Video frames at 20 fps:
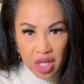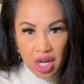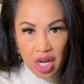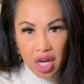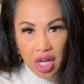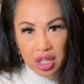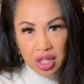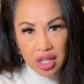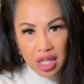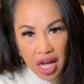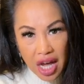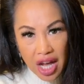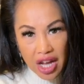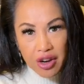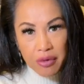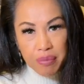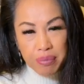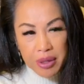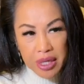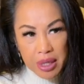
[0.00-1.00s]
A lot
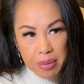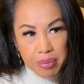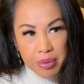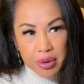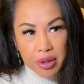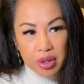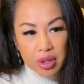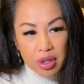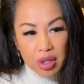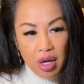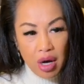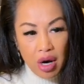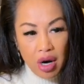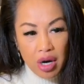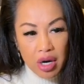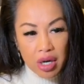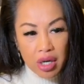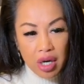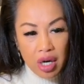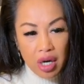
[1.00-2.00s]
of people
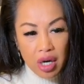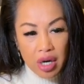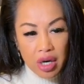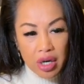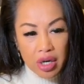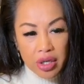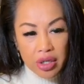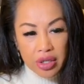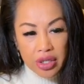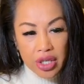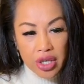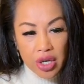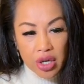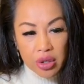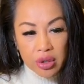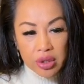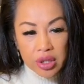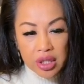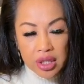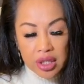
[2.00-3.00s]
are
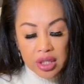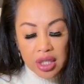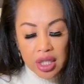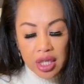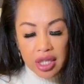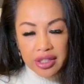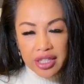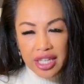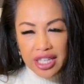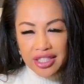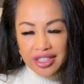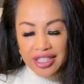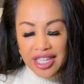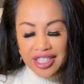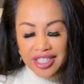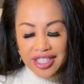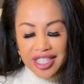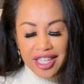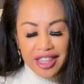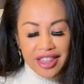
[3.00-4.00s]
they
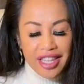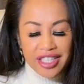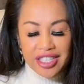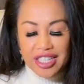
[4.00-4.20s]
see things,